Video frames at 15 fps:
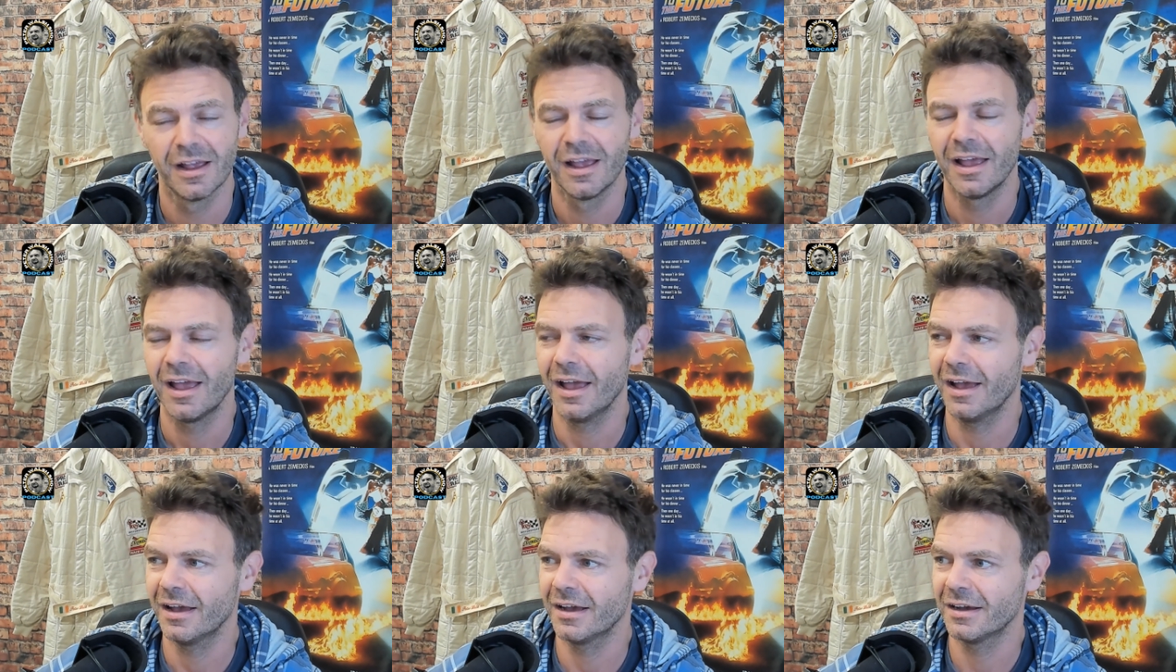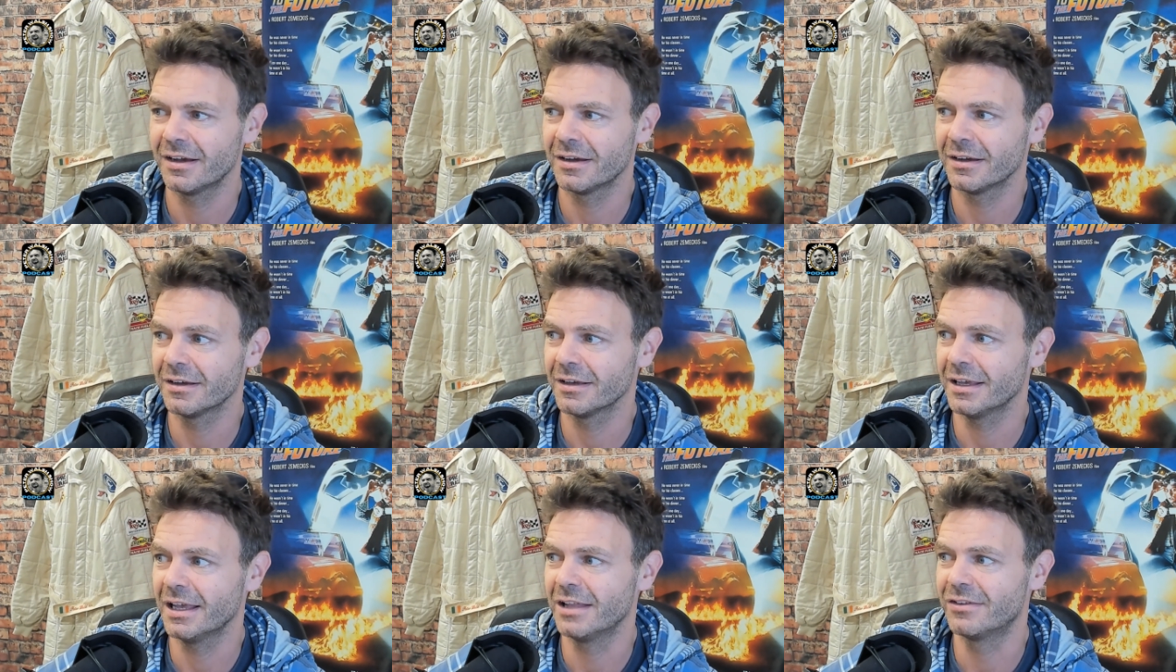Uh,
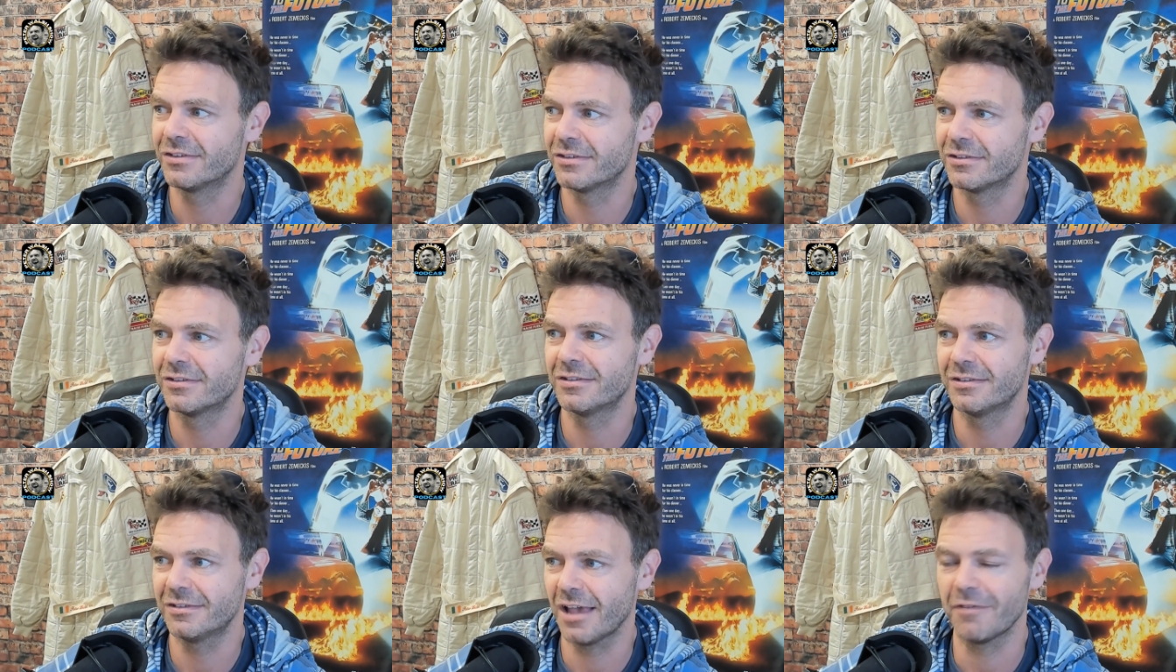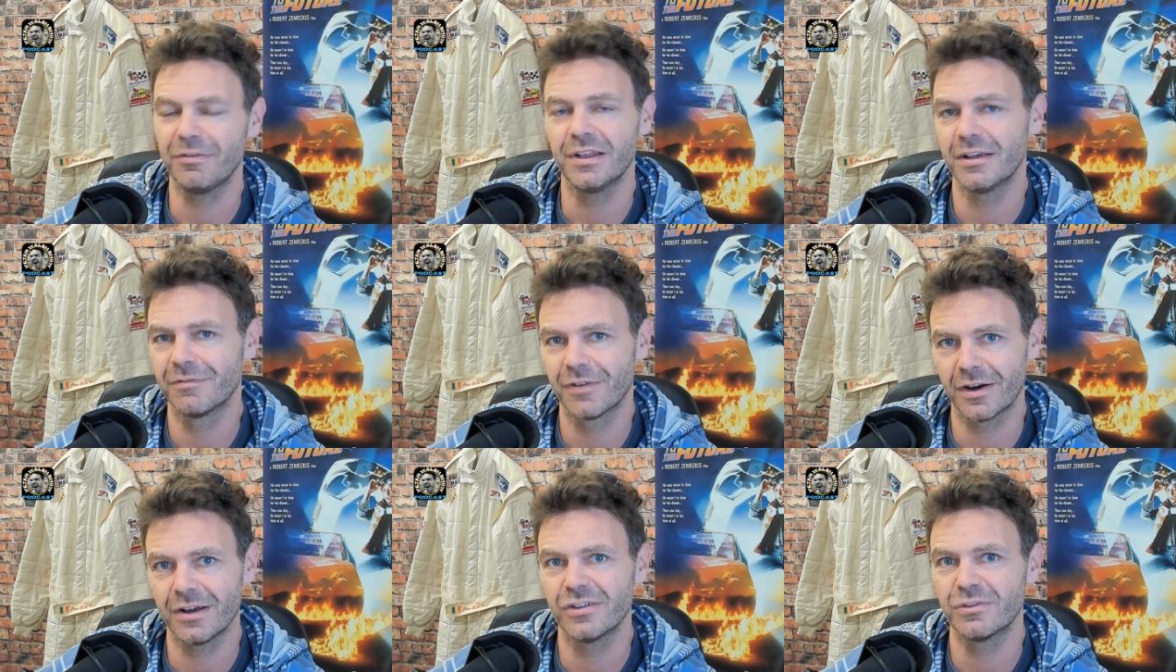it's definitely a
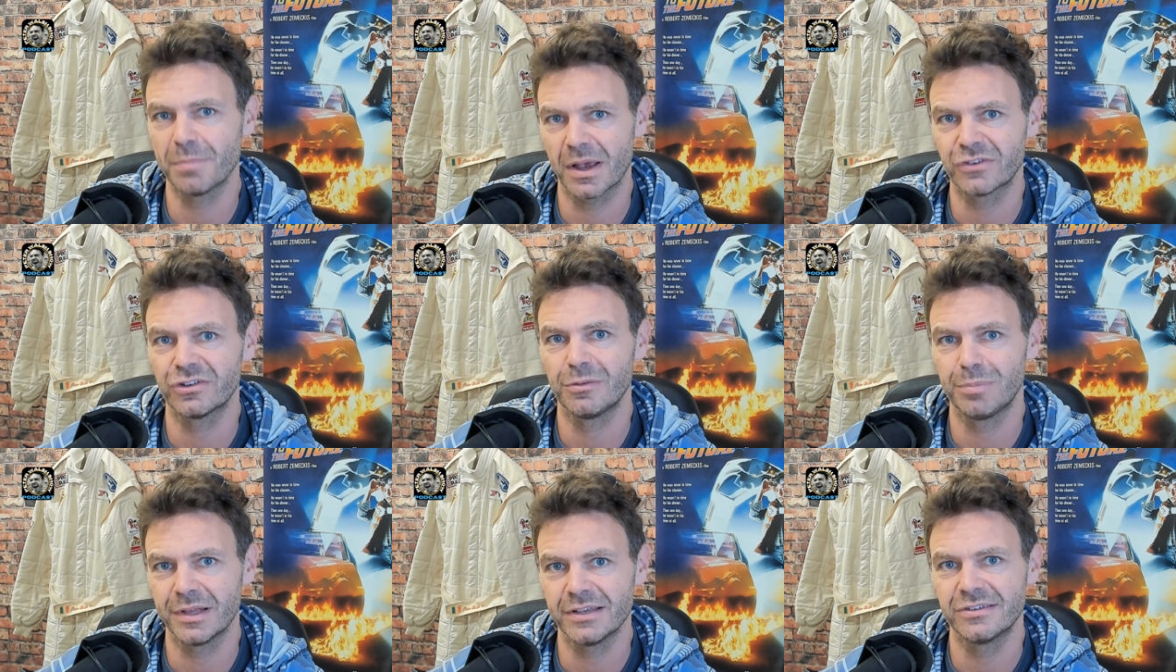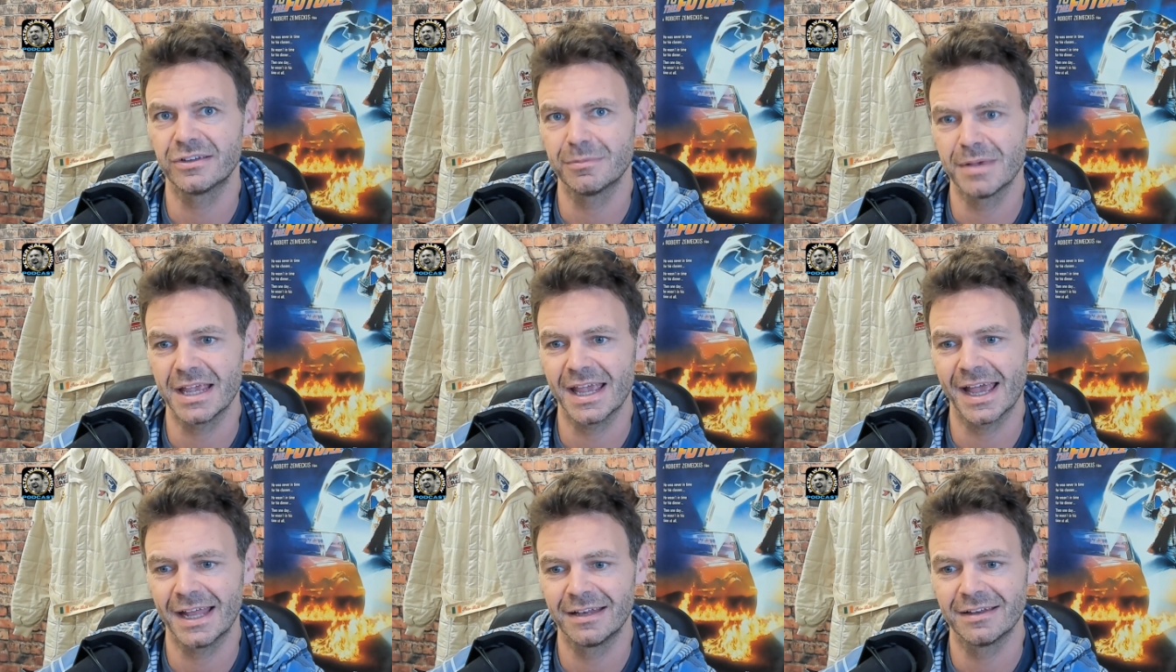very special place to me.
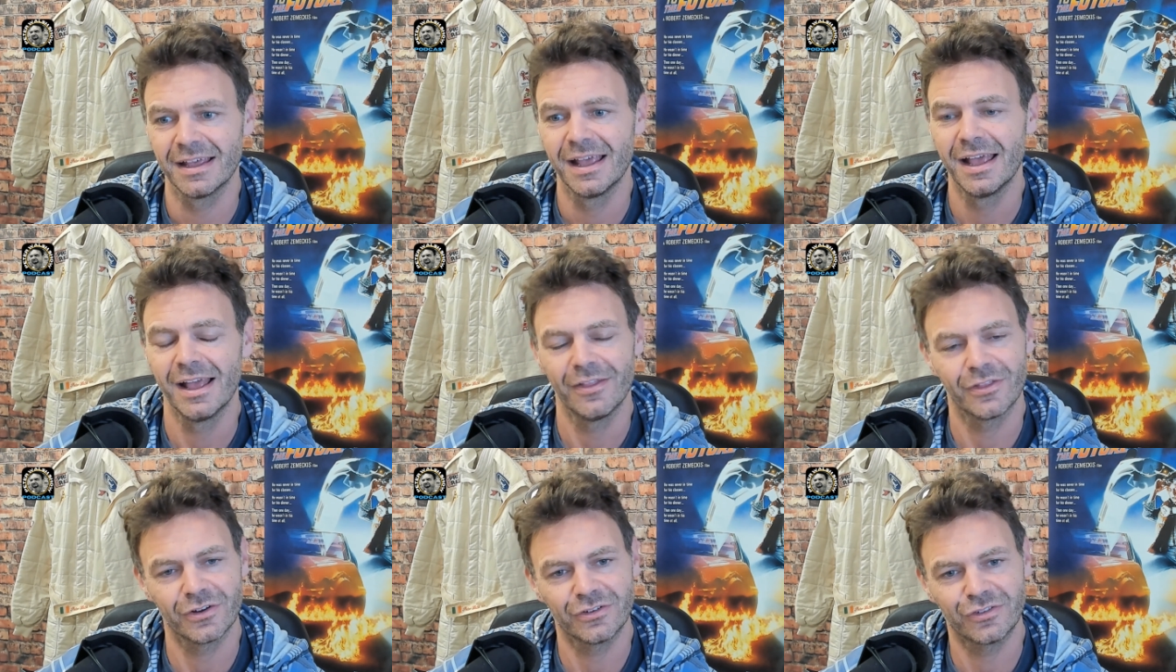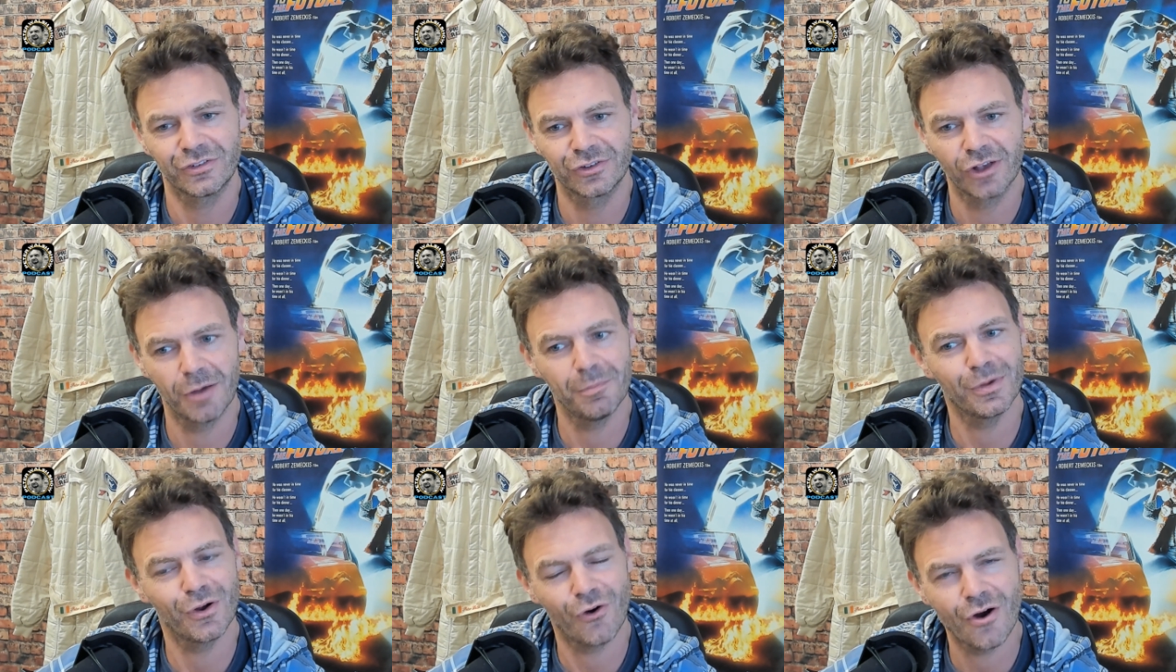And there's
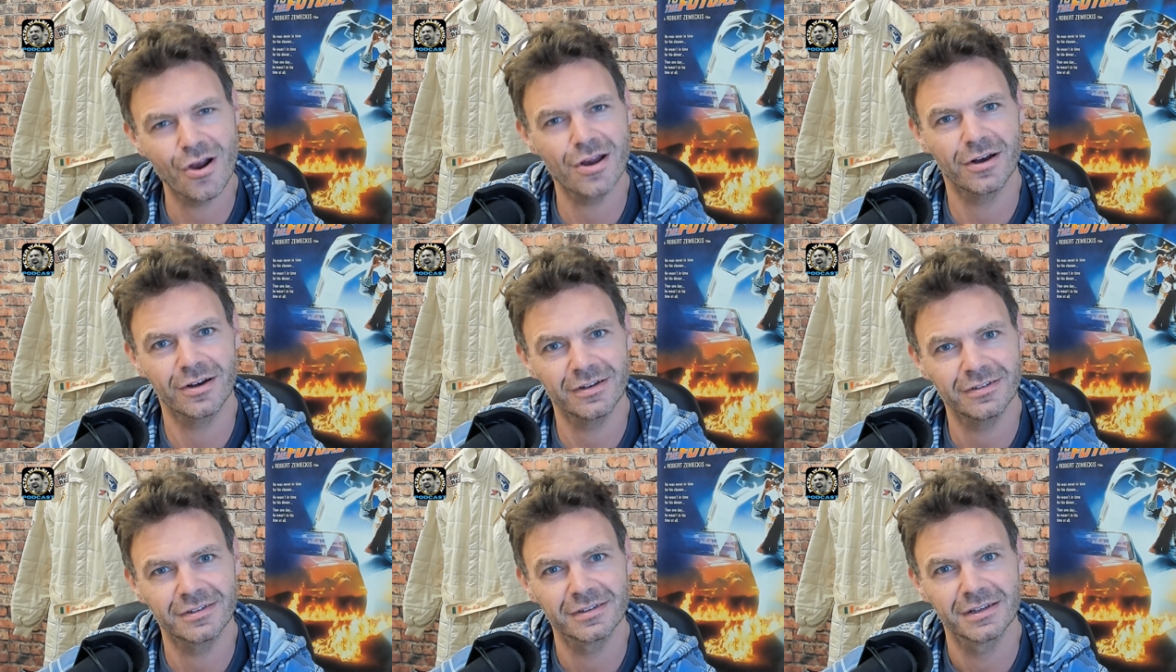some corners